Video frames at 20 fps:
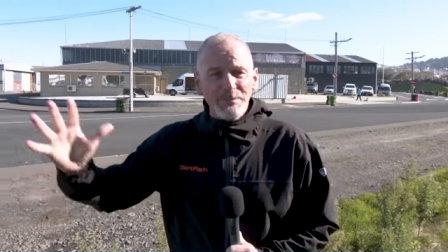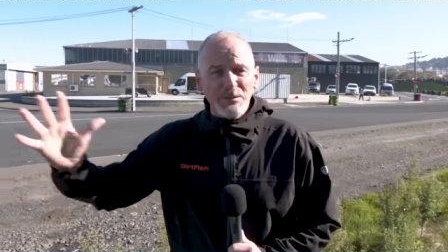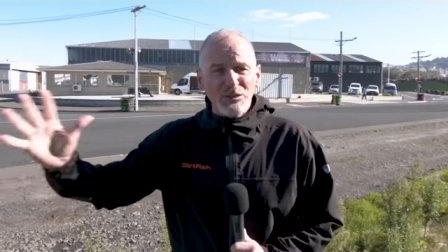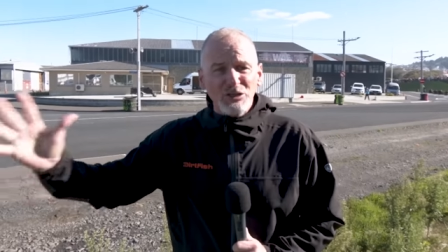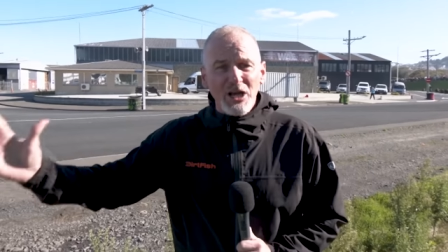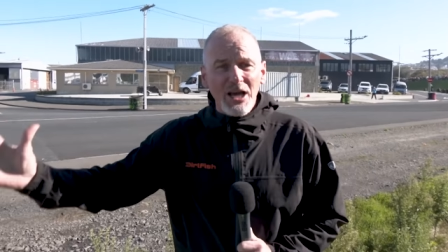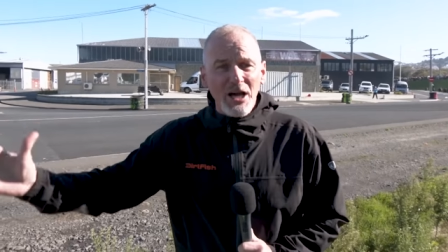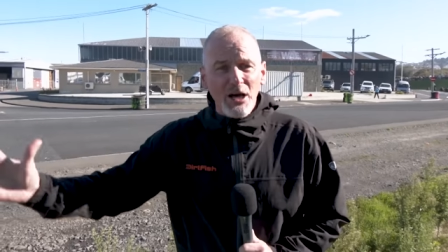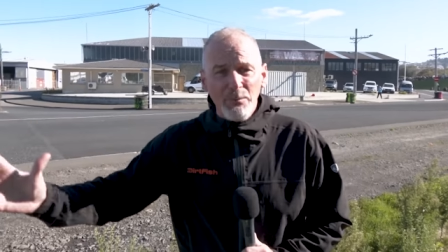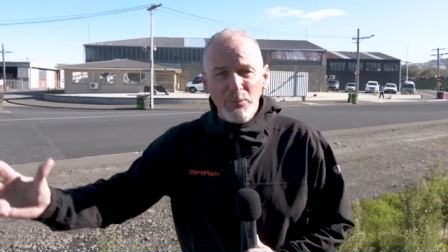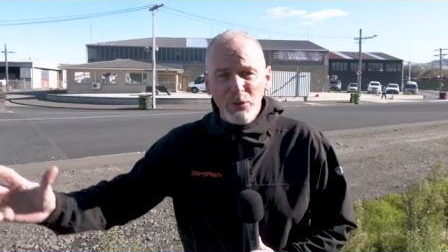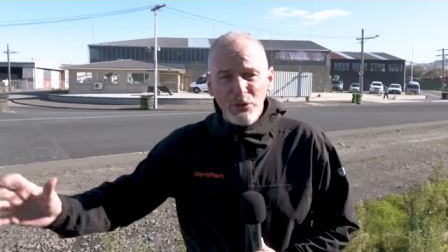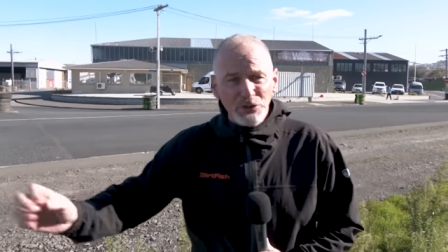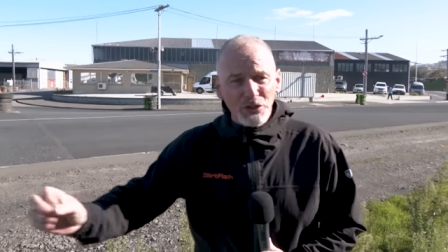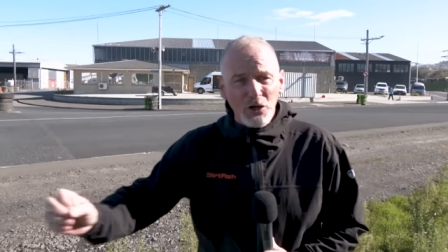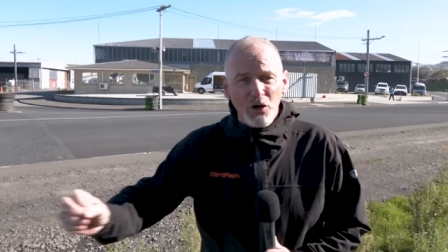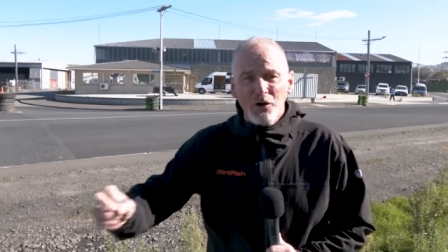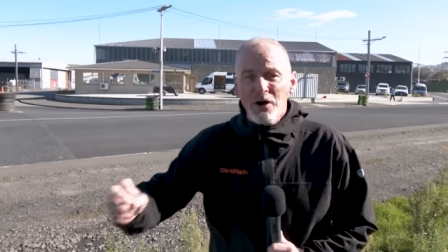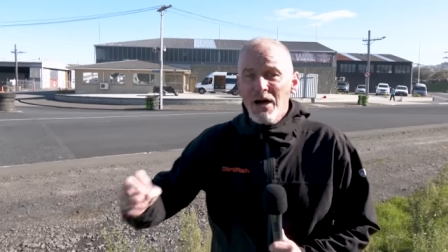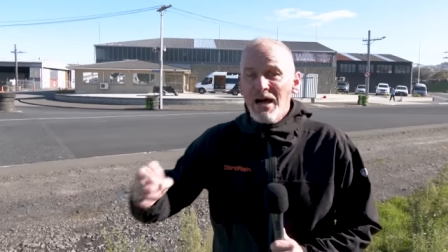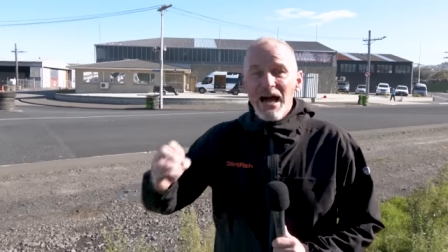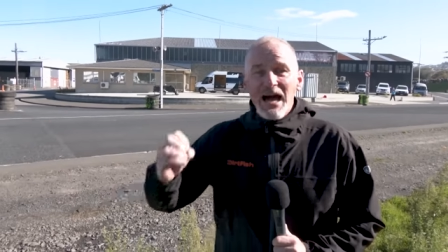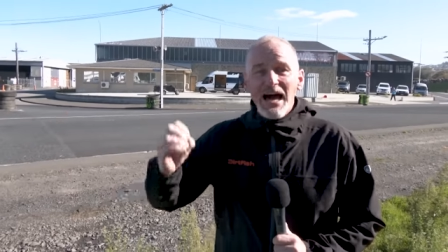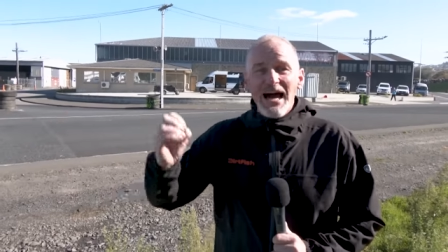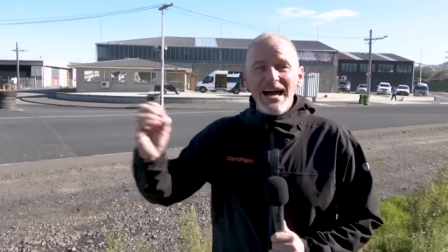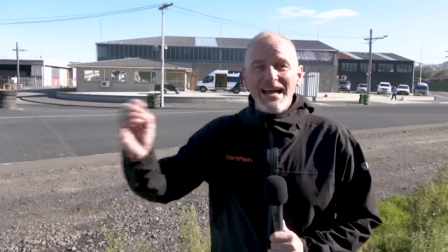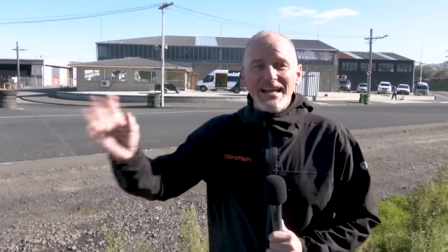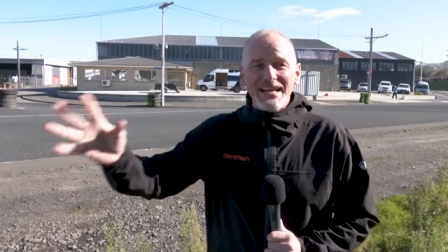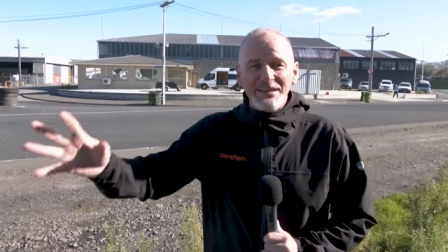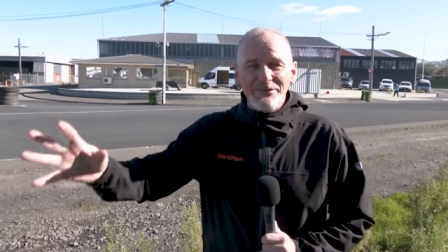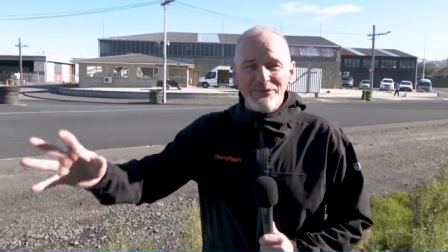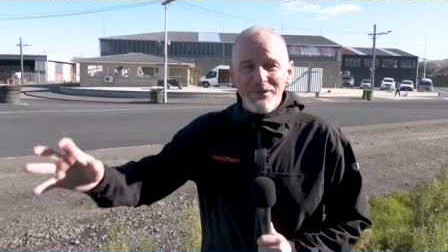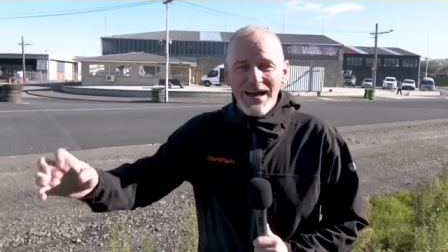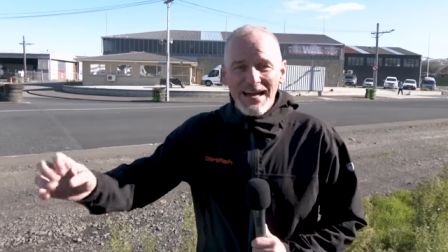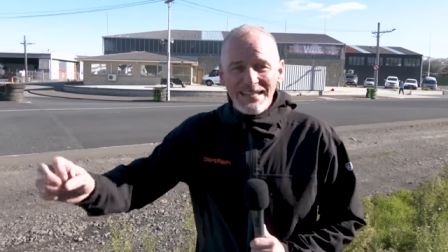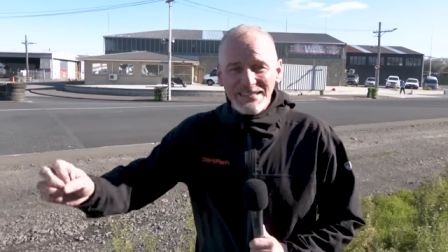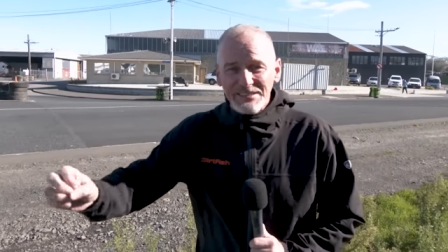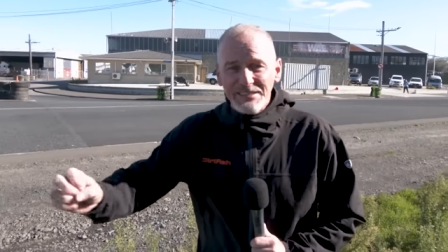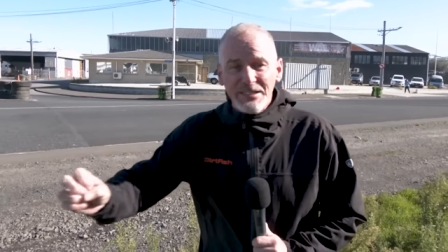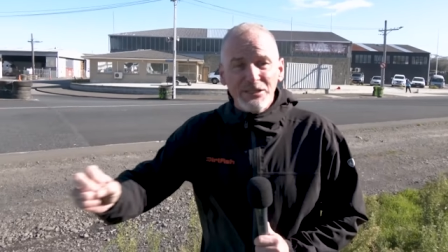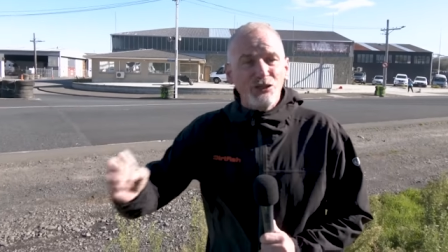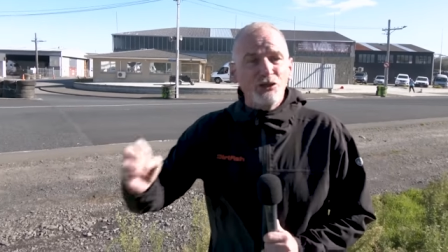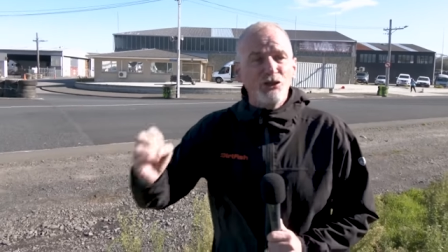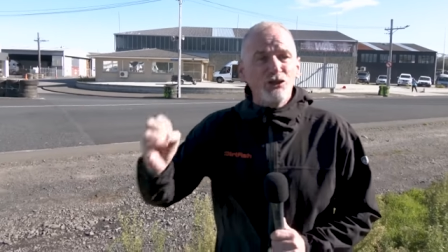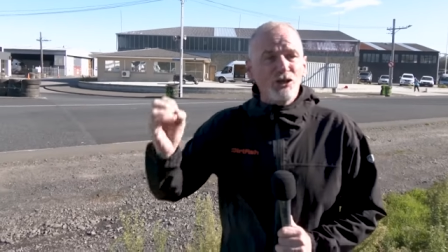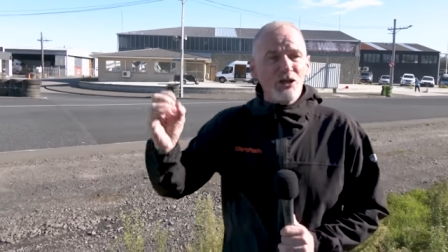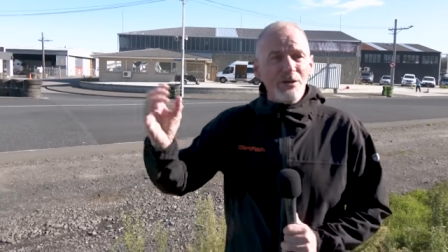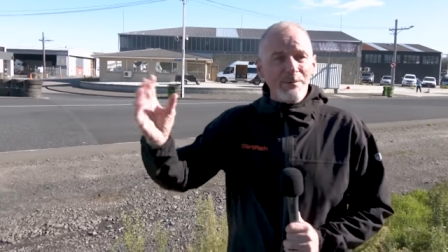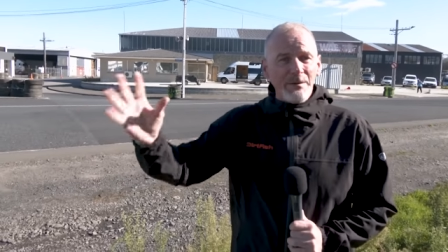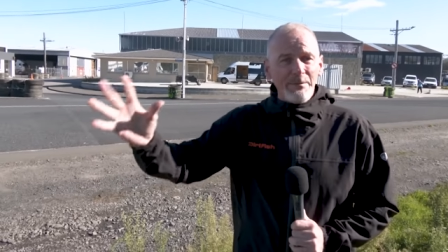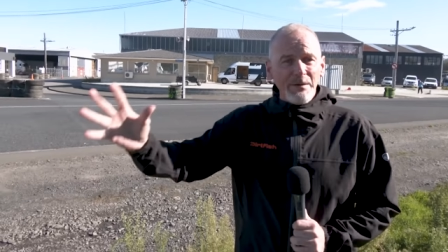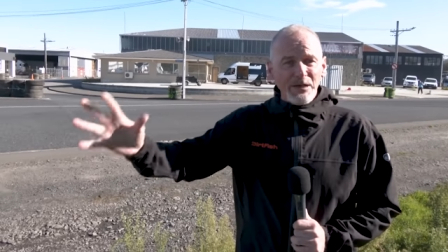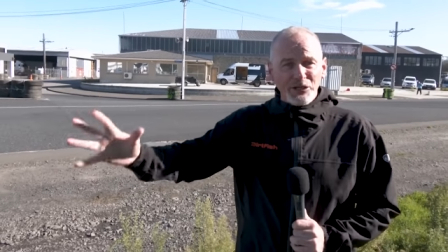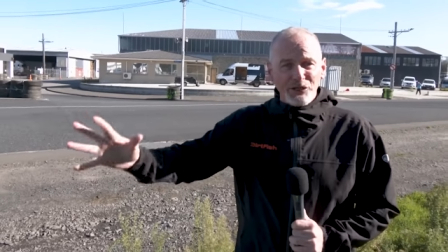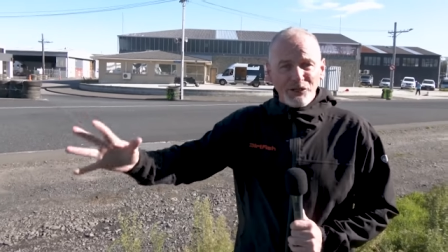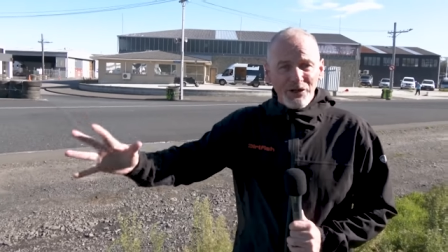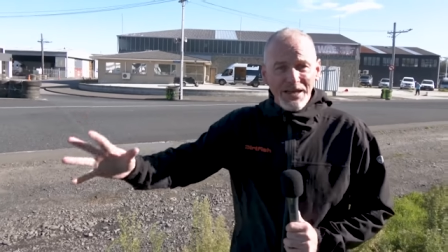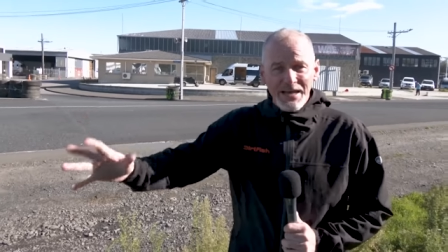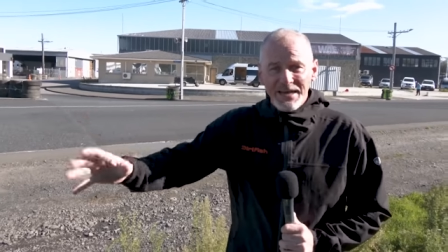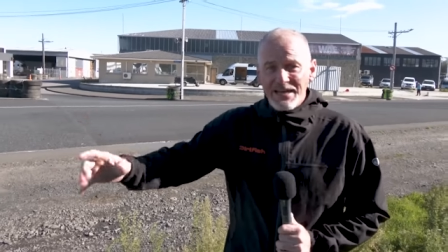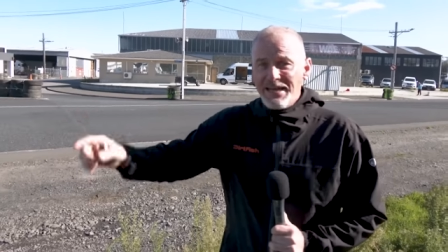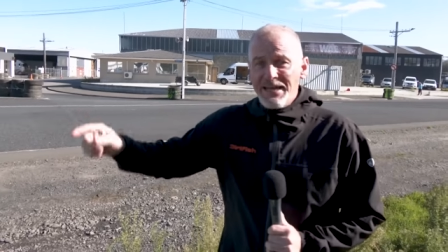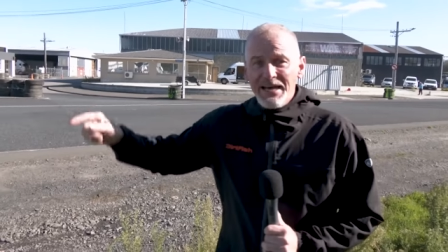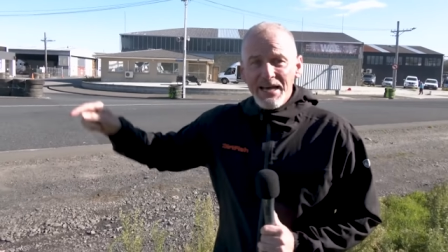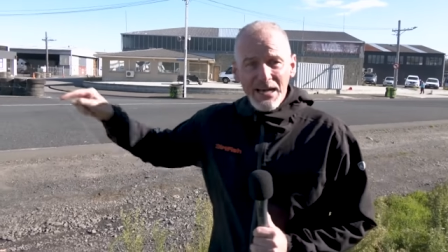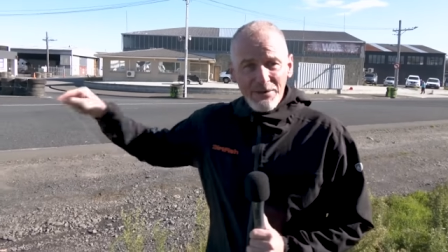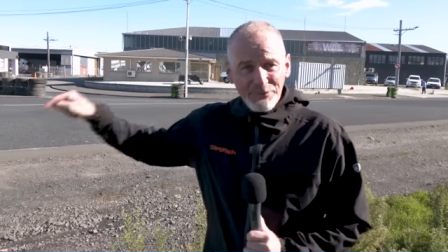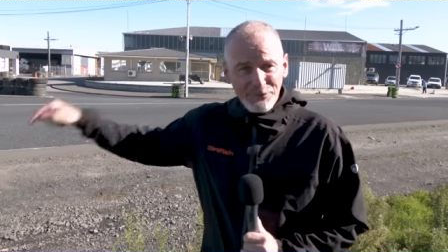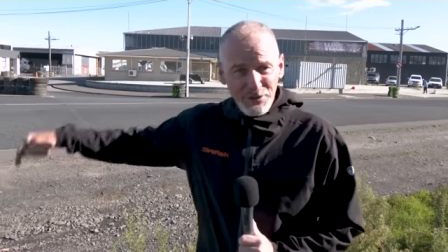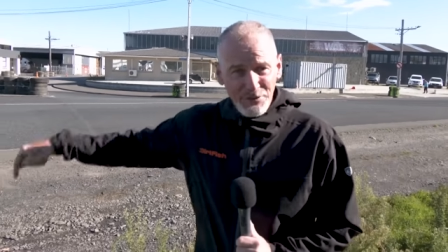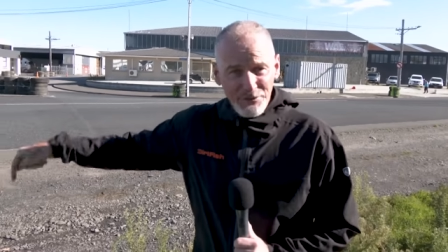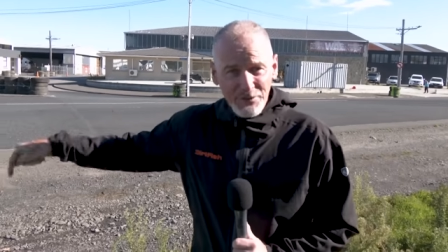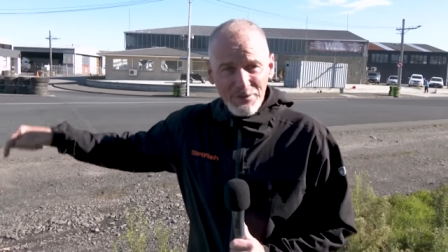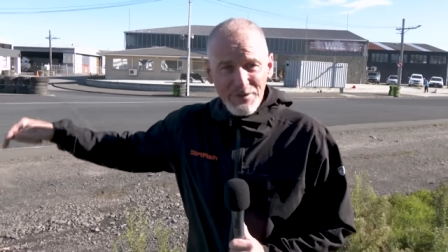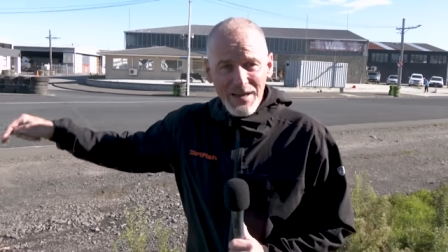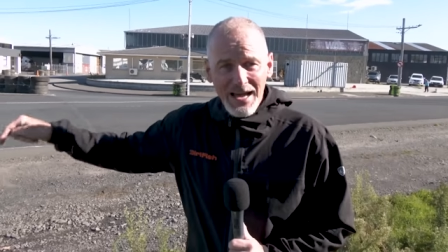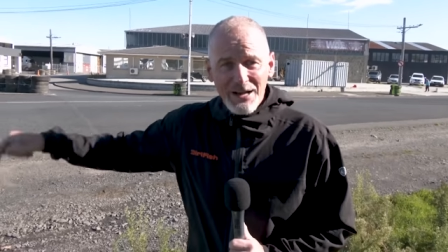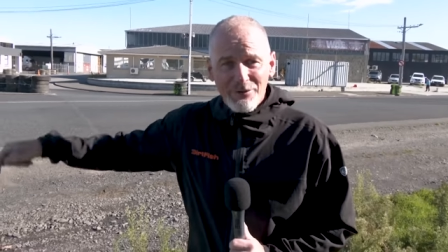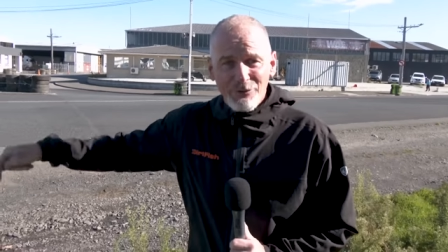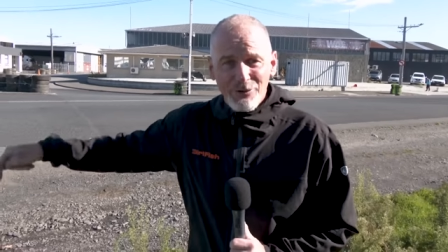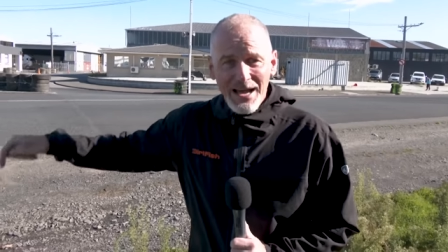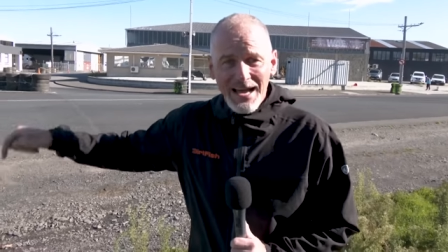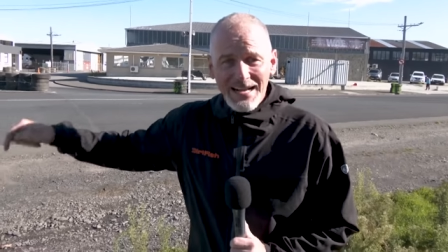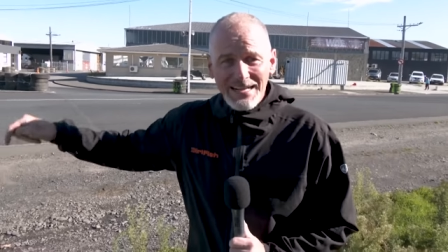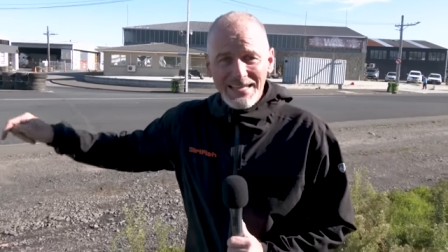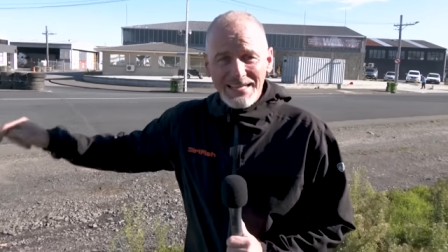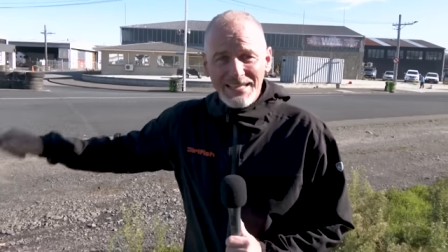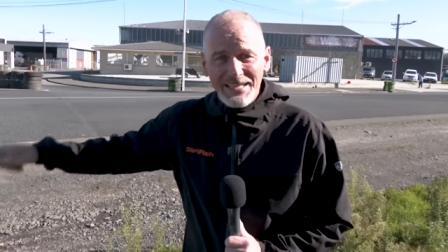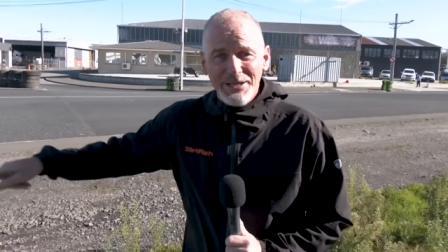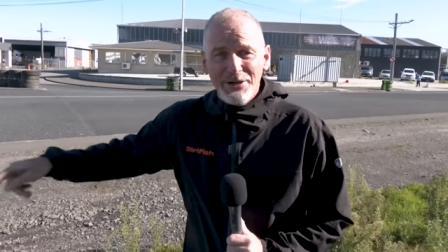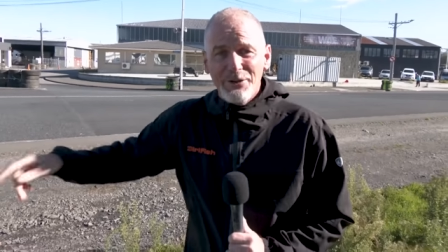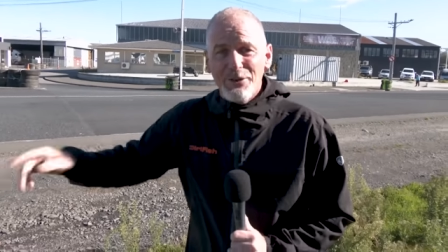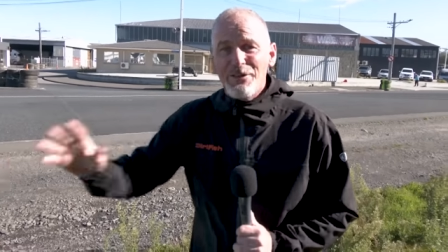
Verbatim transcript: Michelle Mouton, Ari Vatanen and Jimmy McRae have driven that rally here.